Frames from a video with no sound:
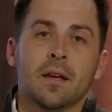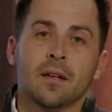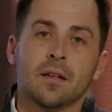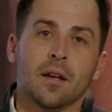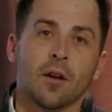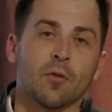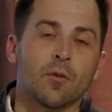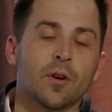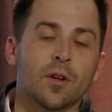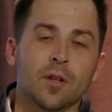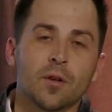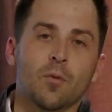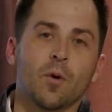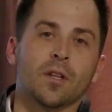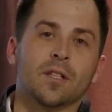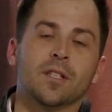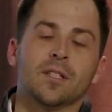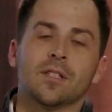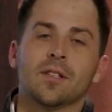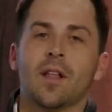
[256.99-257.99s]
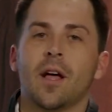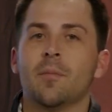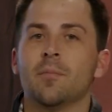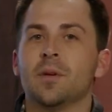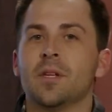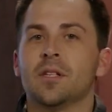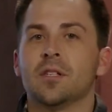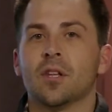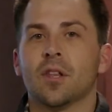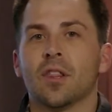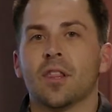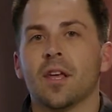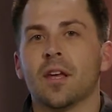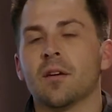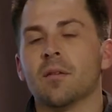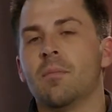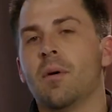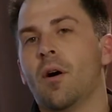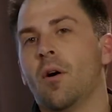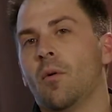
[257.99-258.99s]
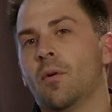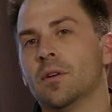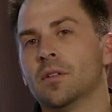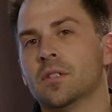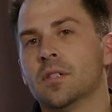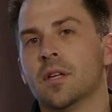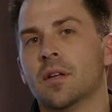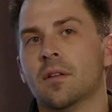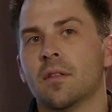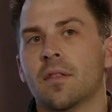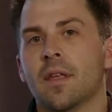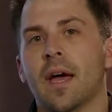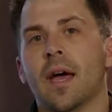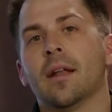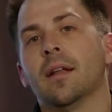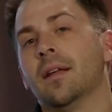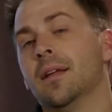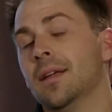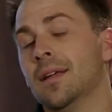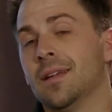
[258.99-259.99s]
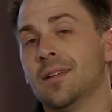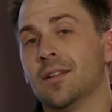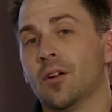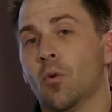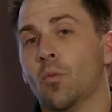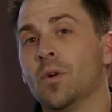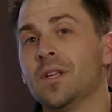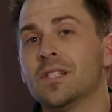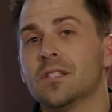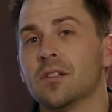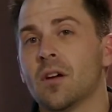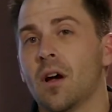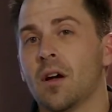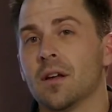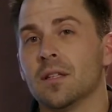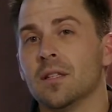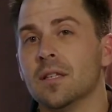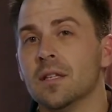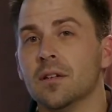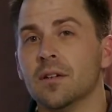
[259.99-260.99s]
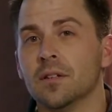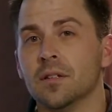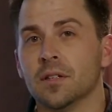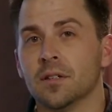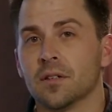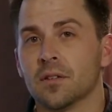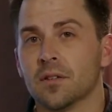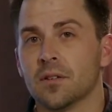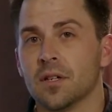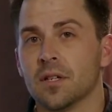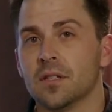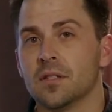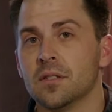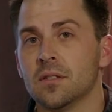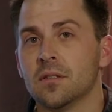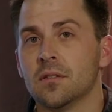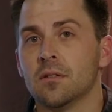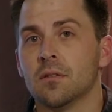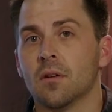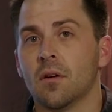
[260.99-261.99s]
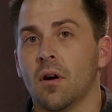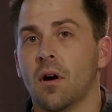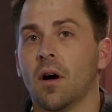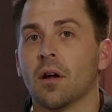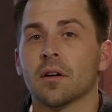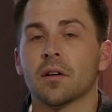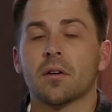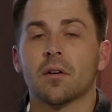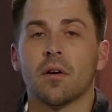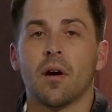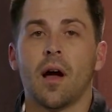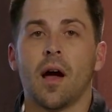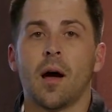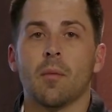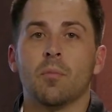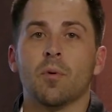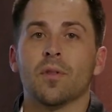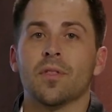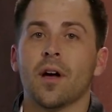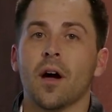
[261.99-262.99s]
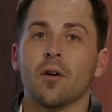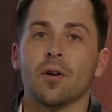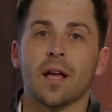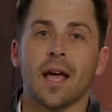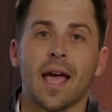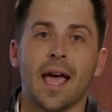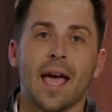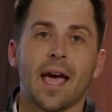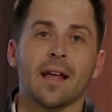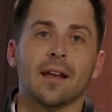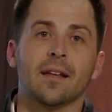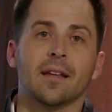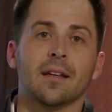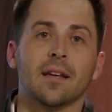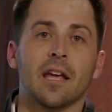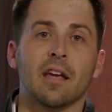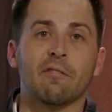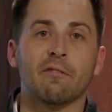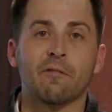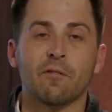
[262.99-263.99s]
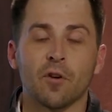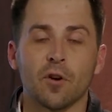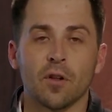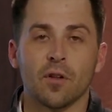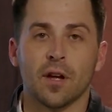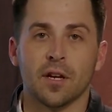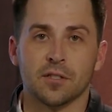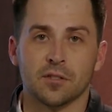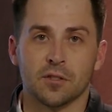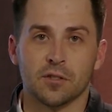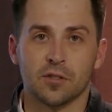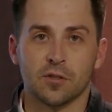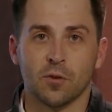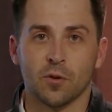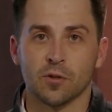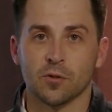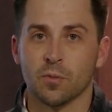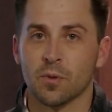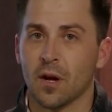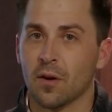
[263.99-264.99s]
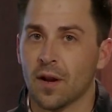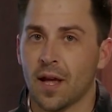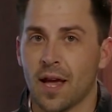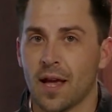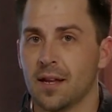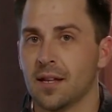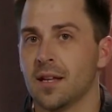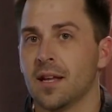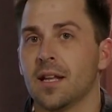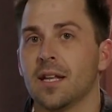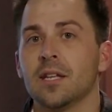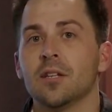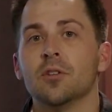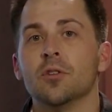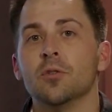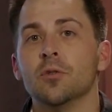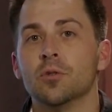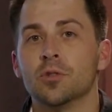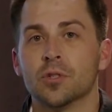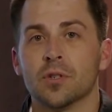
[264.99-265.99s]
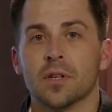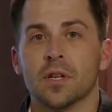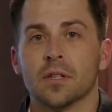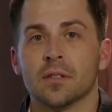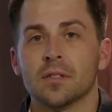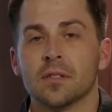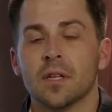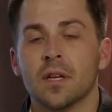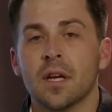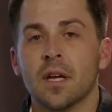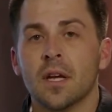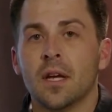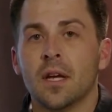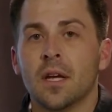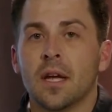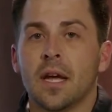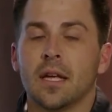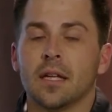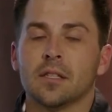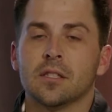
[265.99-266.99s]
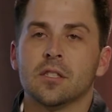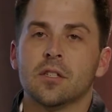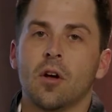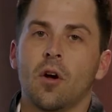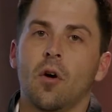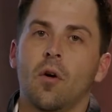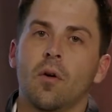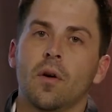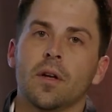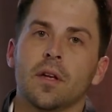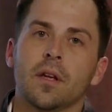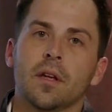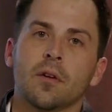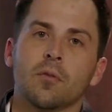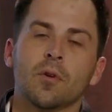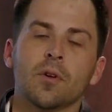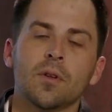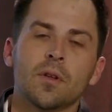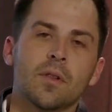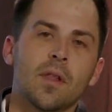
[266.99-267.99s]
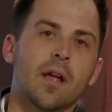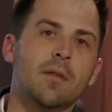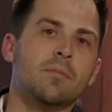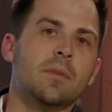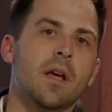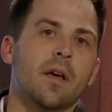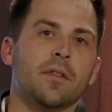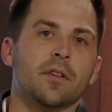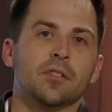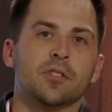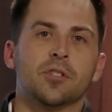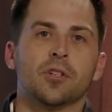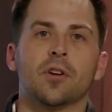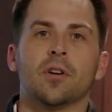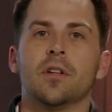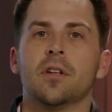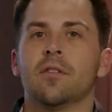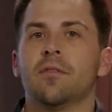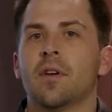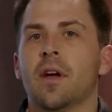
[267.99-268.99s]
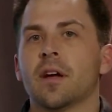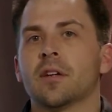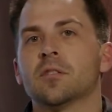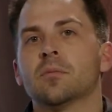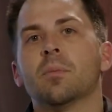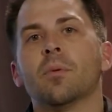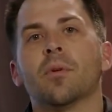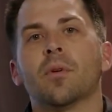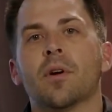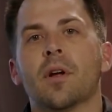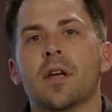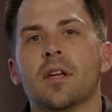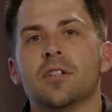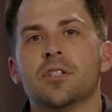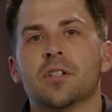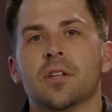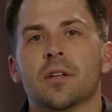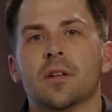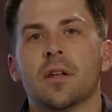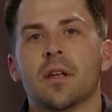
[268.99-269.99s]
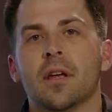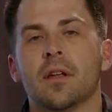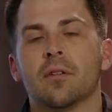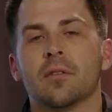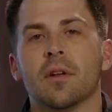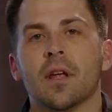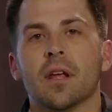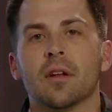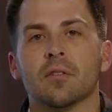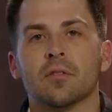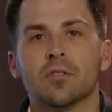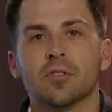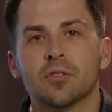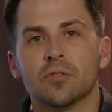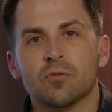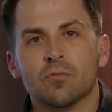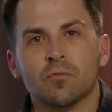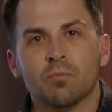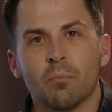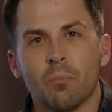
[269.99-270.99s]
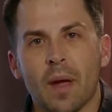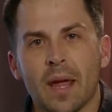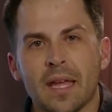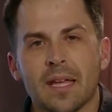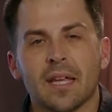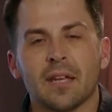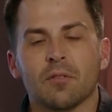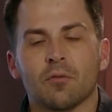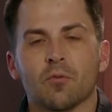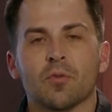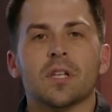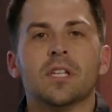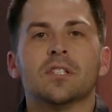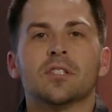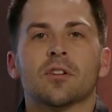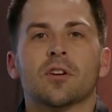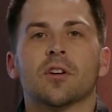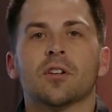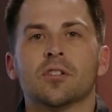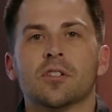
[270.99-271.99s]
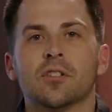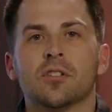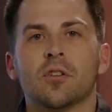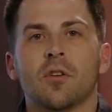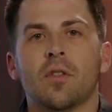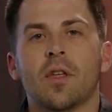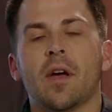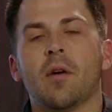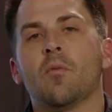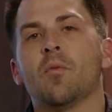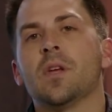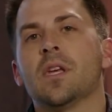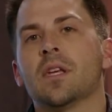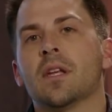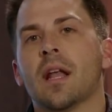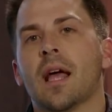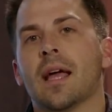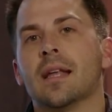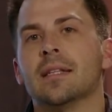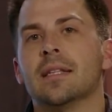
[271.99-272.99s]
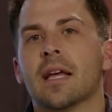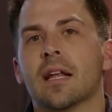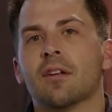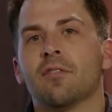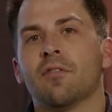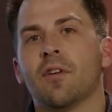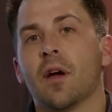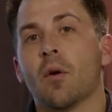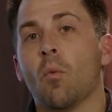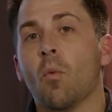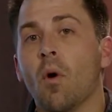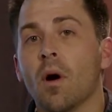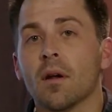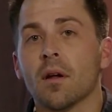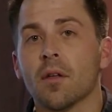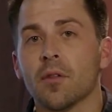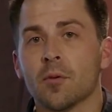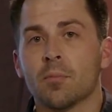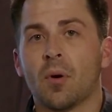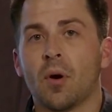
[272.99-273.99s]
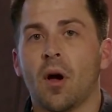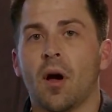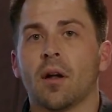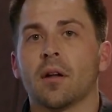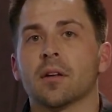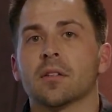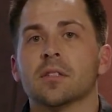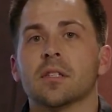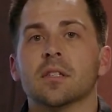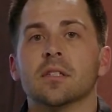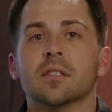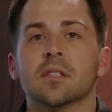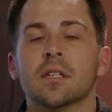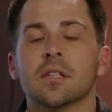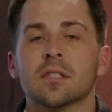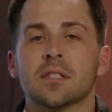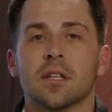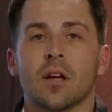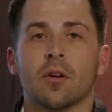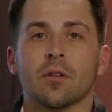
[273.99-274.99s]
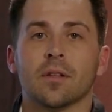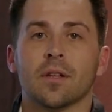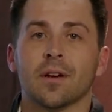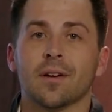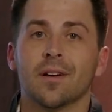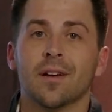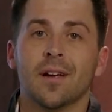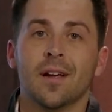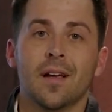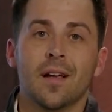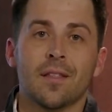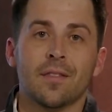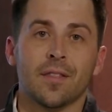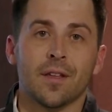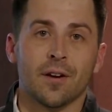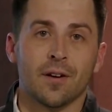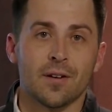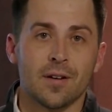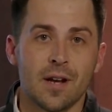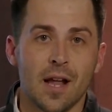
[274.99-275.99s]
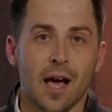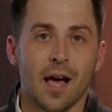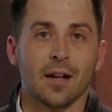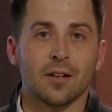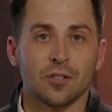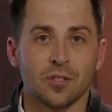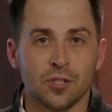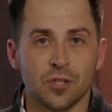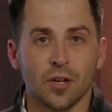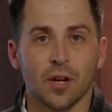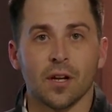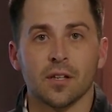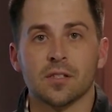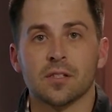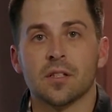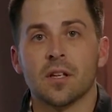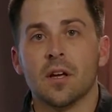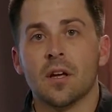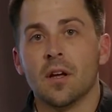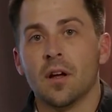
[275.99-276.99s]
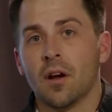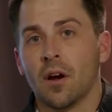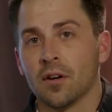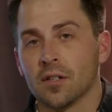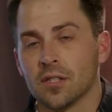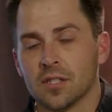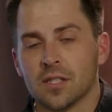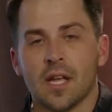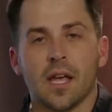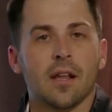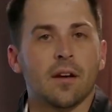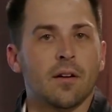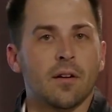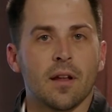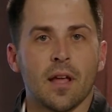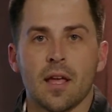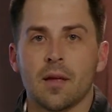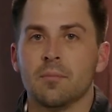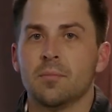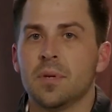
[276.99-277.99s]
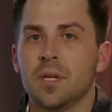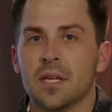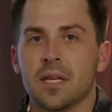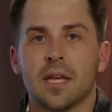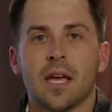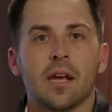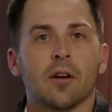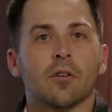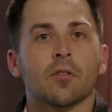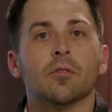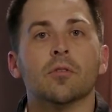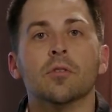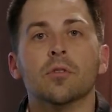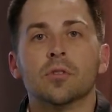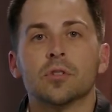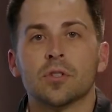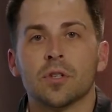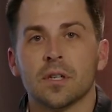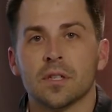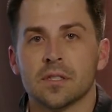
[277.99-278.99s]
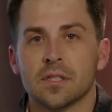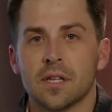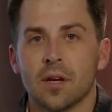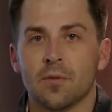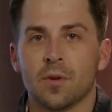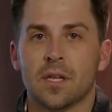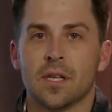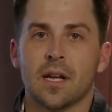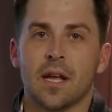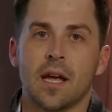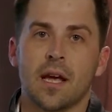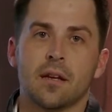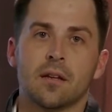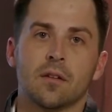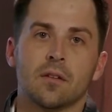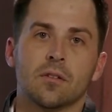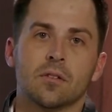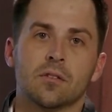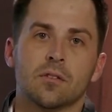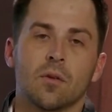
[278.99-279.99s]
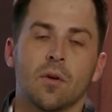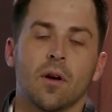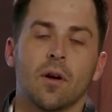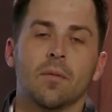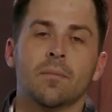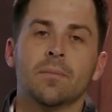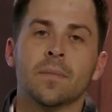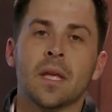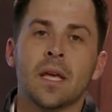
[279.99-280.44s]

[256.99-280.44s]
Now really what this led me to think about was that you know, we saw a yield increase on a crop without adding a fertilizer source, without adding any nutrients. And so it, really led me on this journey of exploration and, and making research so that we can identify what other products exist out there that are not just our standard NPK or nutrients that we can add to the soil.